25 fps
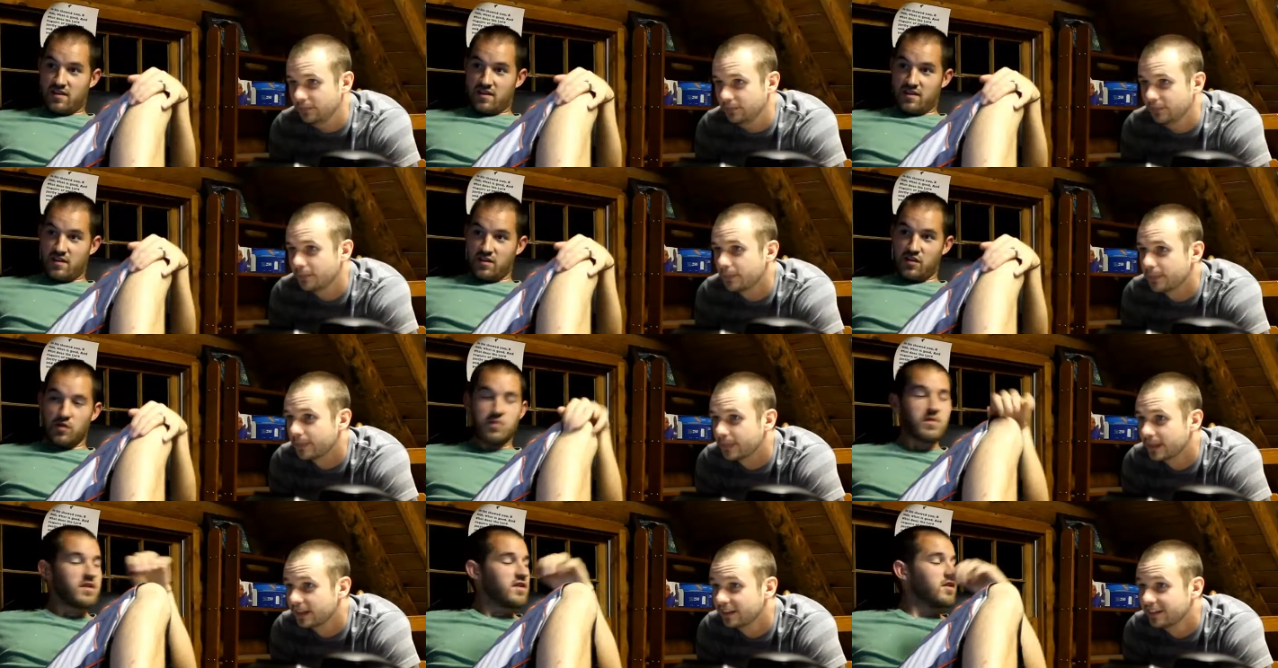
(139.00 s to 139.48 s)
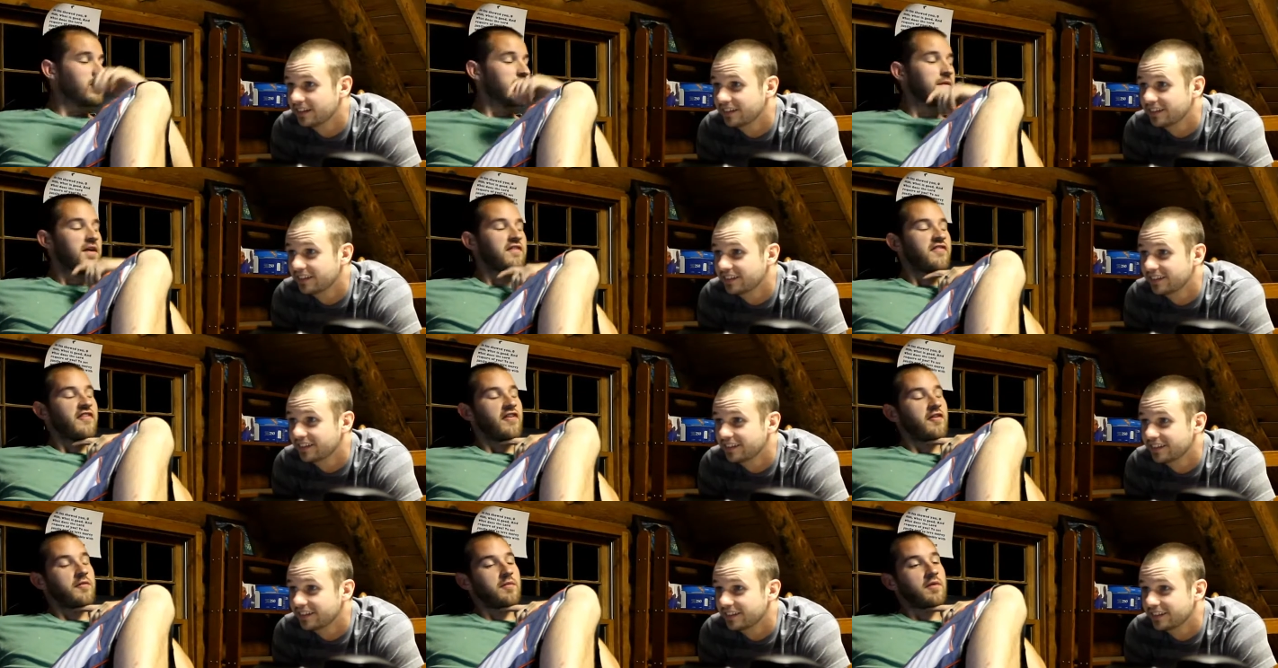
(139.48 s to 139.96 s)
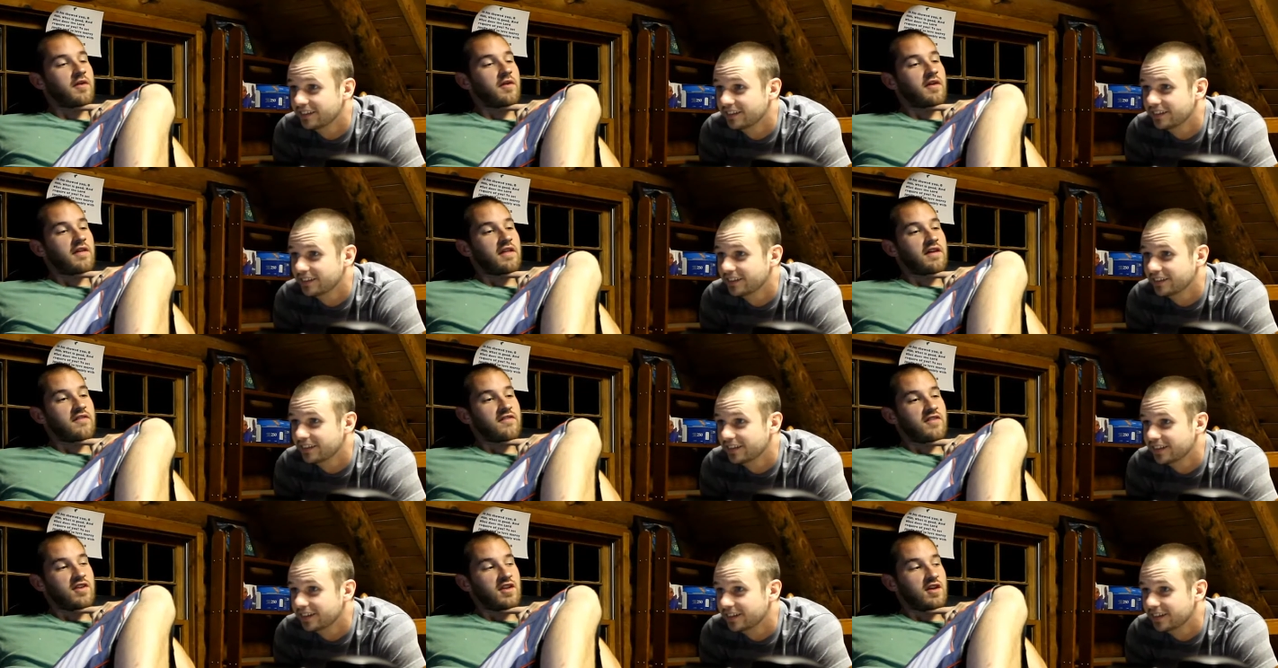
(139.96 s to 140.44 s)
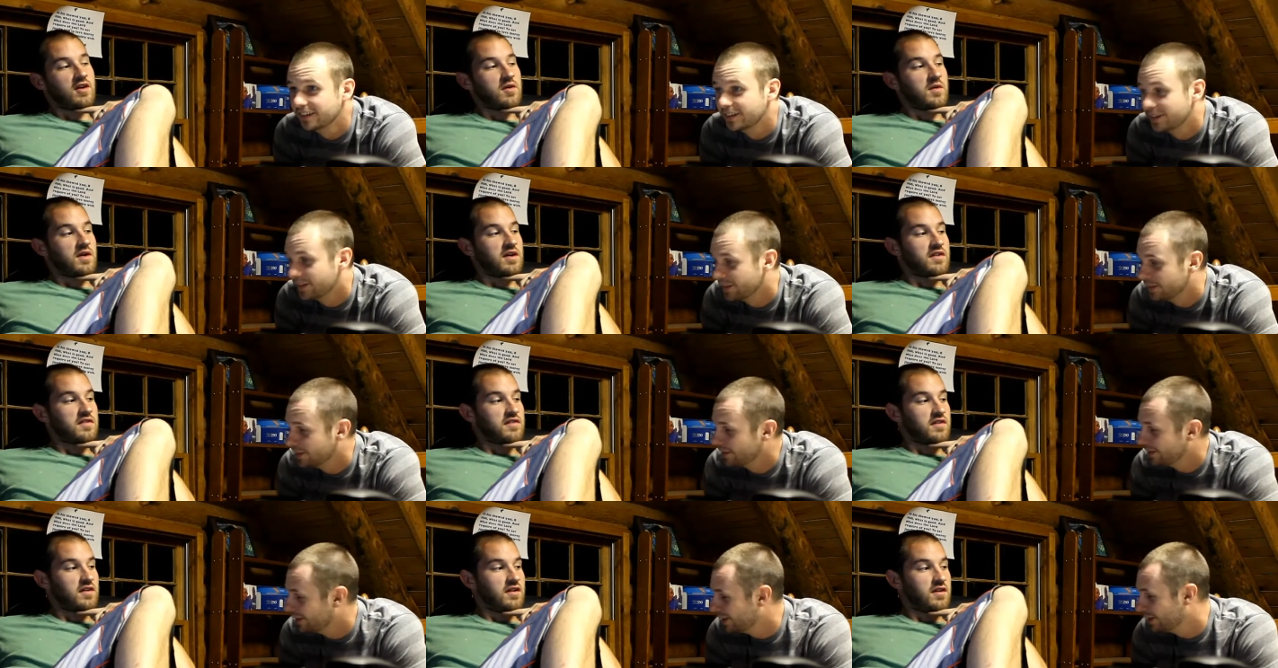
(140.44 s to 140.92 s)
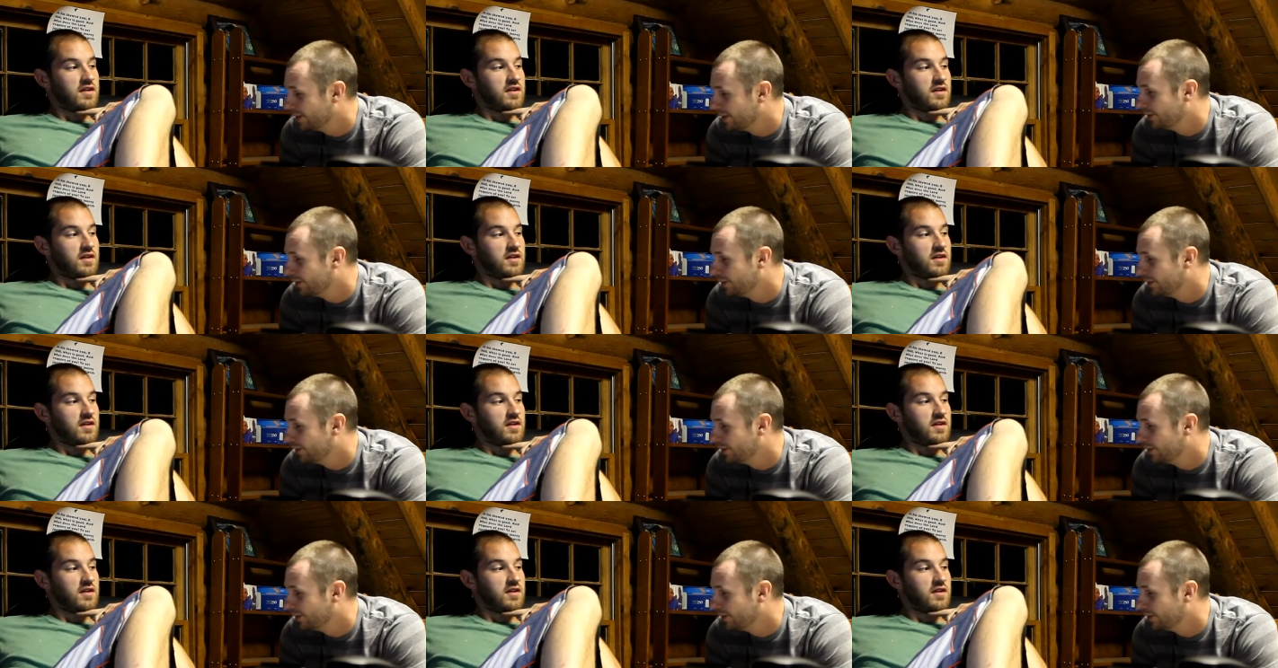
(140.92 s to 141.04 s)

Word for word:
Speaker 1: you wanna know my favorite part of that video was?